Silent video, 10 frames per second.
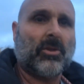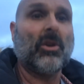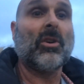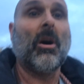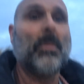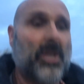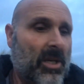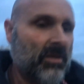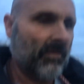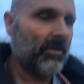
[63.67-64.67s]
doing
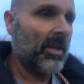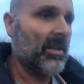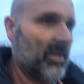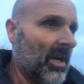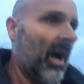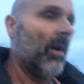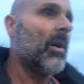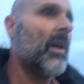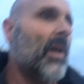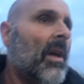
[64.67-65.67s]
competition years ago,
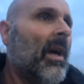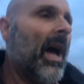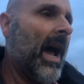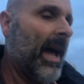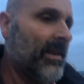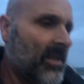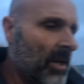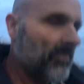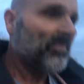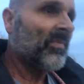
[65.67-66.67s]
and
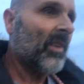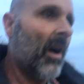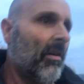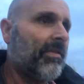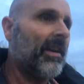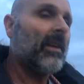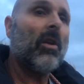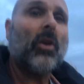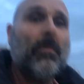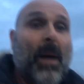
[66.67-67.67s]
I think
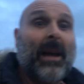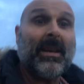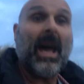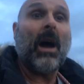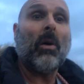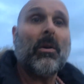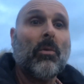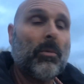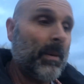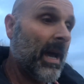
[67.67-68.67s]
looking back now it
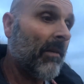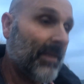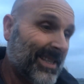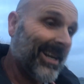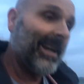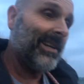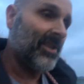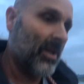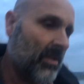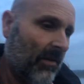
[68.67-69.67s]
would be
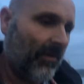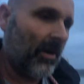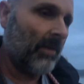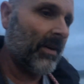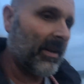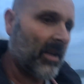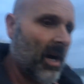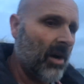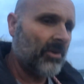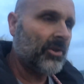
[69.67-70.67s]
advantageous if I'd have had a
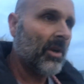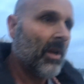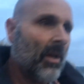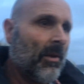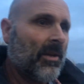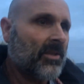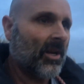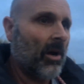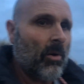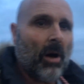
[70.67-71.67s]
coach.
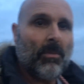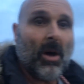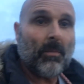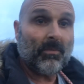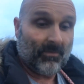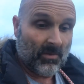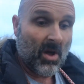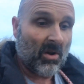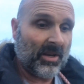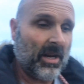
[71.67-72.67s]
So I'm not
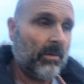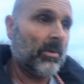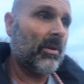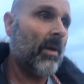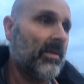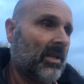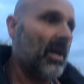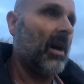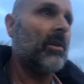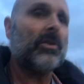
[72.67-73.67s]
knocking anyone who has a
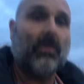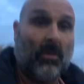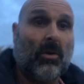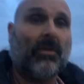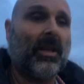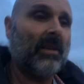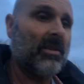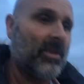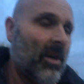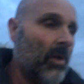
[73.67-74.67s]
coach, good thing
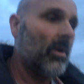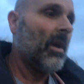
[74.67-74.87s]
to do,